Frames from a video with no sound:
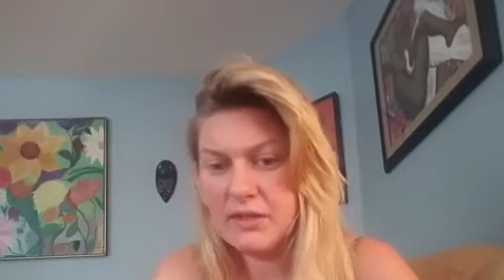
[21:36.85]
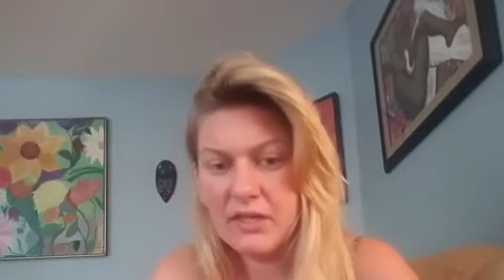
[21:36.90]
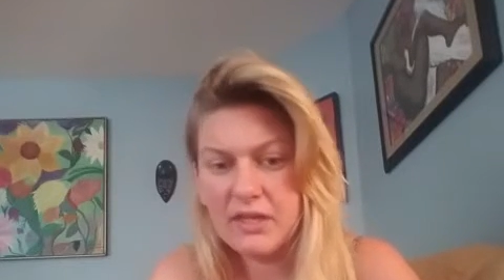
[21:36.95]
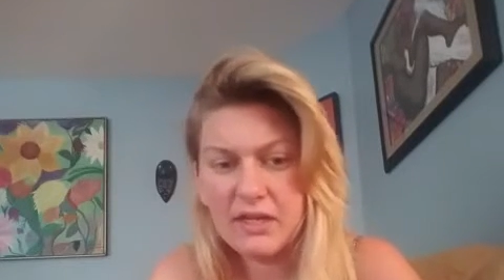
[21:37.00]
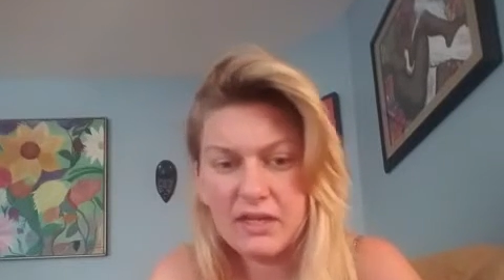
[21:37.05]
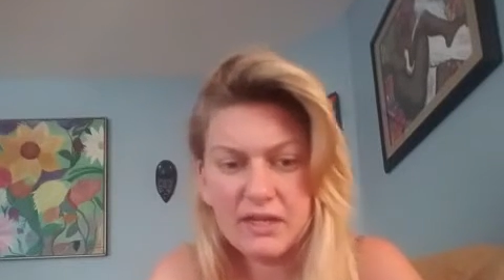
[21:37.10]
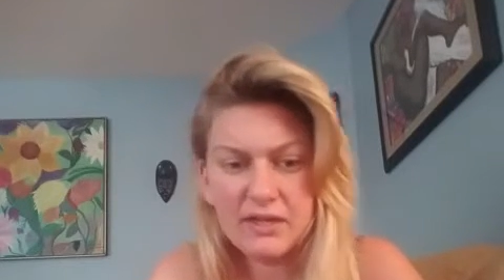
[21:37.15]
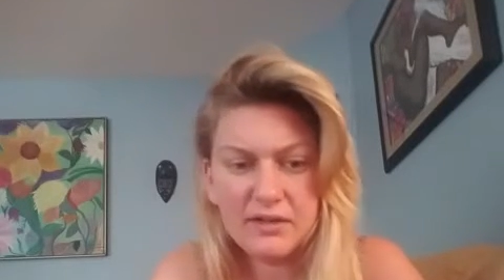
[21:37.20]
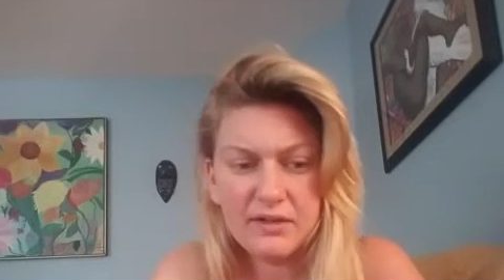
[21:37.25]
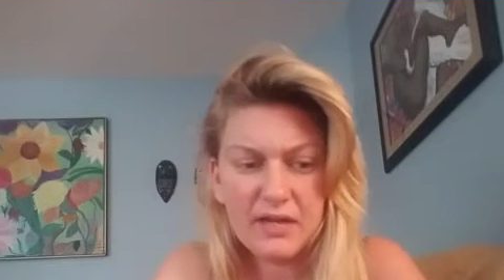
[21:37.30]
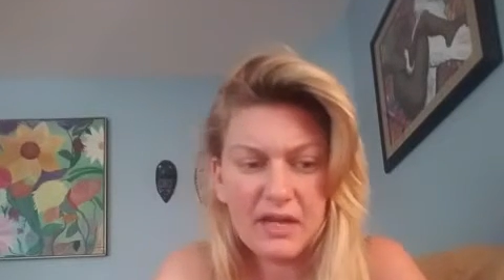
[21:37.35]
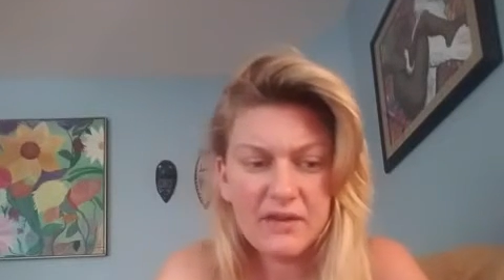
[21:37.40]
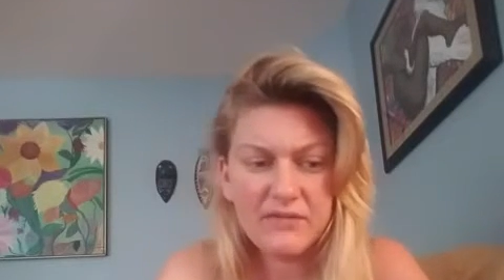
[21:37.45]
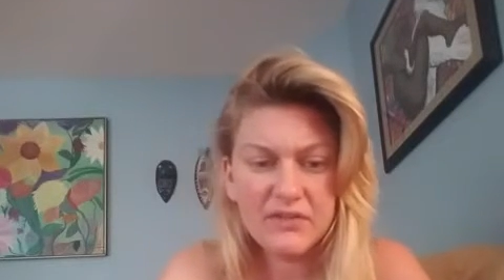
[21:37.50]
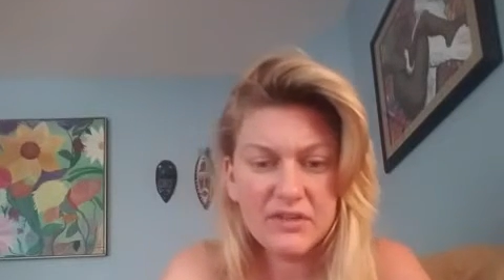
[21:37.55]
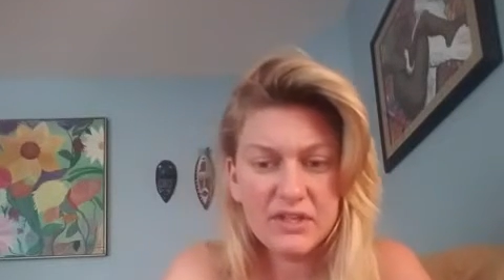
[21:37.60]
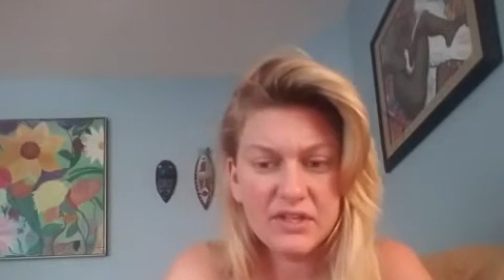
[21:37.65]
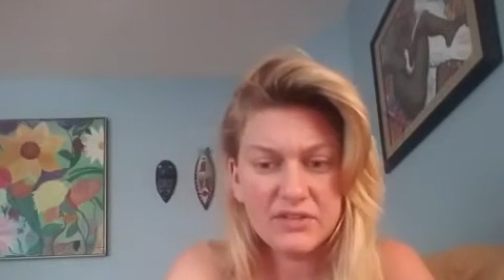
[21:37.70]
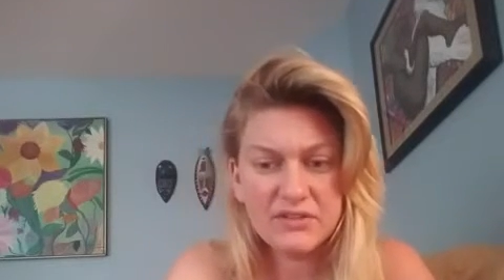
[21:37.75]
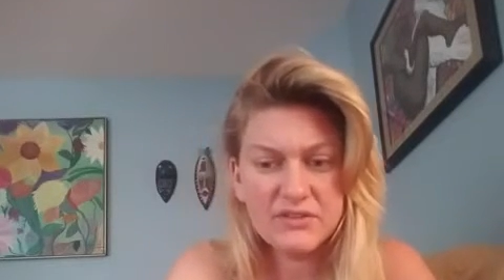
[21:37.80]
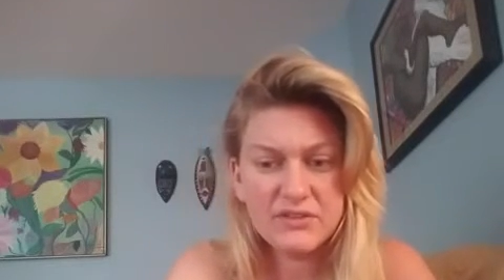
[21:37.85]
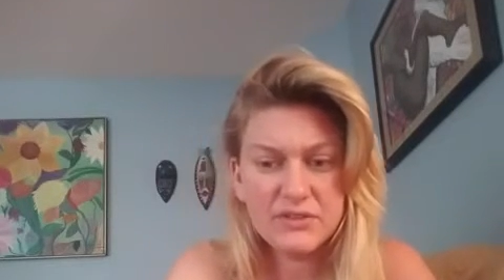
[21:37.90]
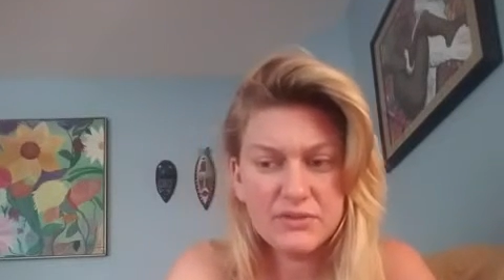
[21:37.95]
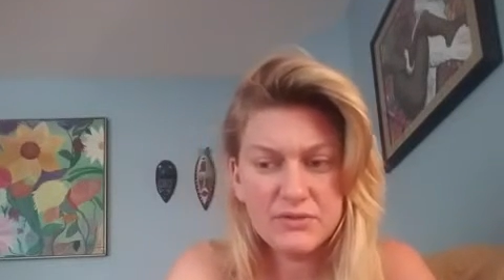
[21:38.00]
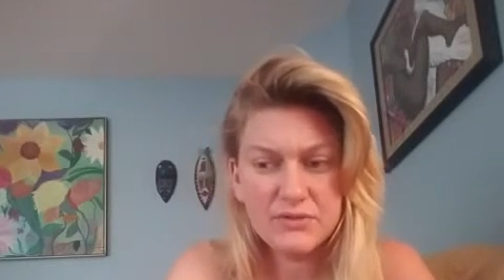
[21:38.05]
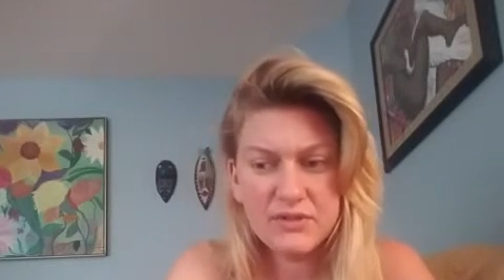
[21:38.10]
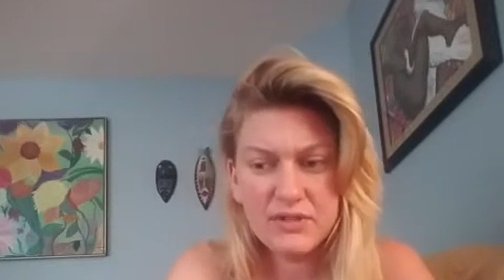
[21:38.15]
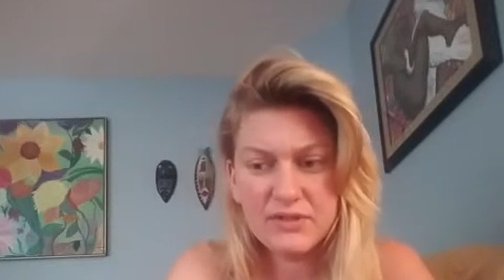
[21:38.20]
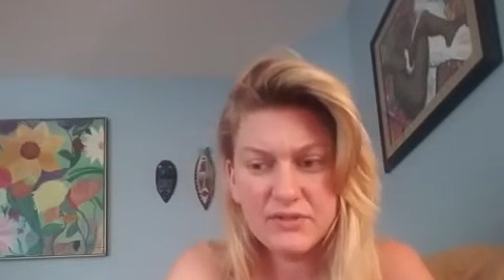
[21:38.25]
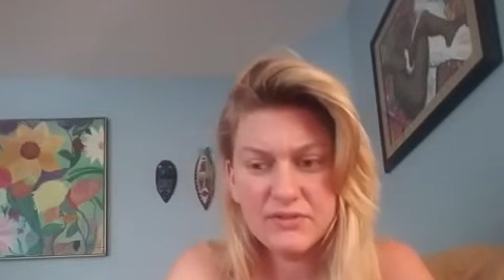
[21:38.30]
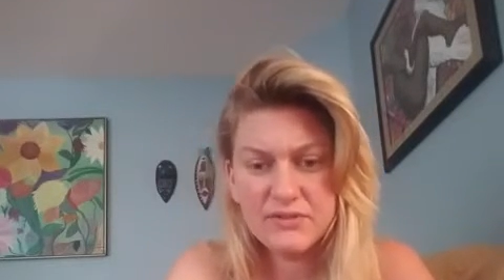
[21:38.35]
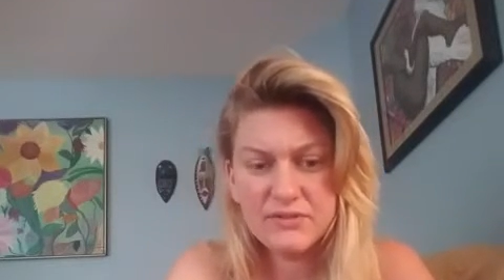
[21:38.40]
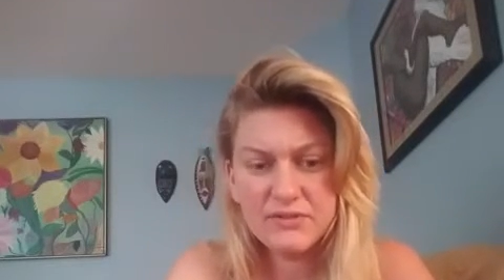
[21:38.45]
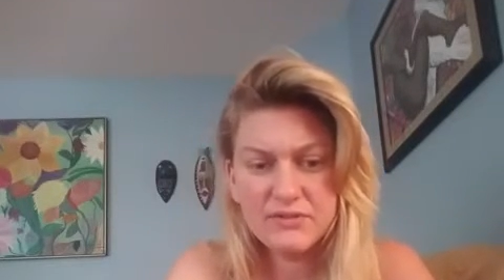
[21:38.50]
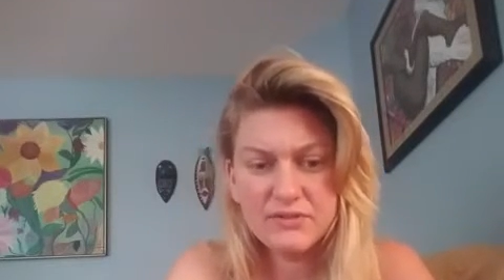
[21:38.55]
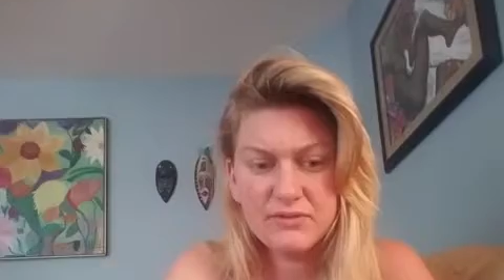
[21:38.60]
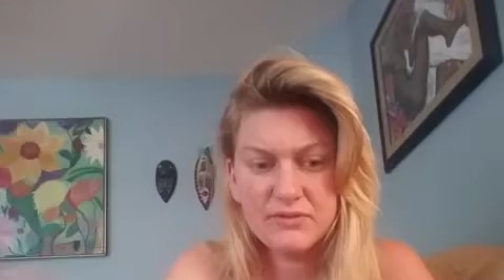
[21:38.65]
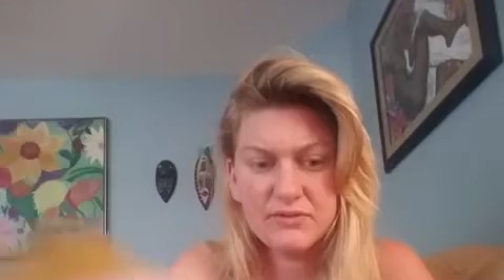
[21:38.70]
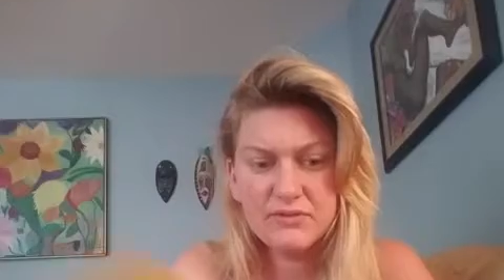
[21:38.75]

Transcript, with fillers: and having excuses.